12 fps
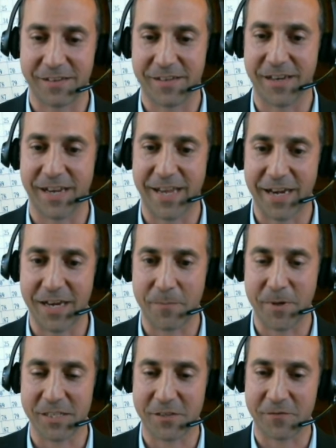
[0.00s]
going to get any
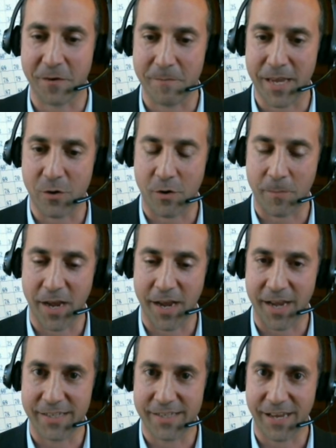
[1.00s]
business from me or
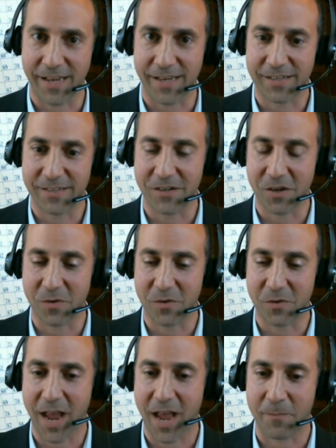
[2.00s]
my ISA. So
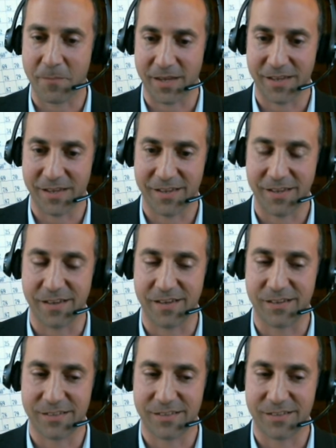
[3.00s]
they're happy. Yeah.